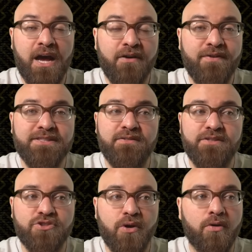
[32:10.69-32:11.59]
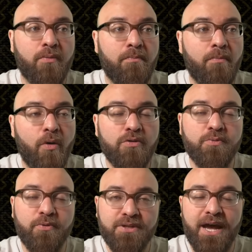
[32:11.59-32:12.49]
offensively struggle
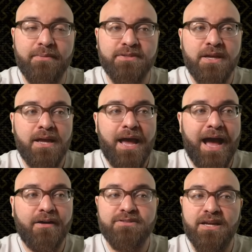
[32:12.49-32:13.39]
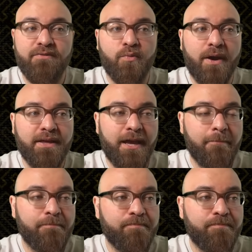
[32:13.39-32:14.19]
multiple times outside of the running game.